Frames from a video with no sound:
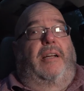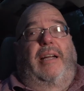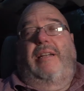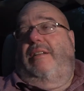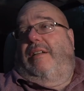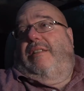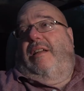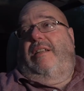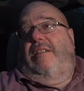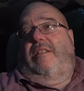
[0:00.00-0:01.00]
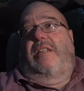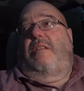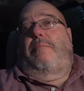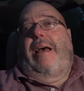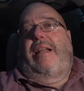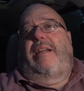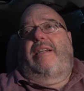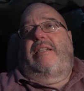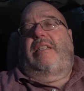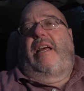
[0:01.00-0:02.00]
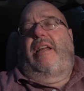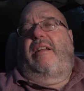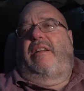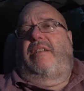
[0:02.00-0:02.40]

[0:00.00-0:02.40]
got nothing. There's nothing bad I can say.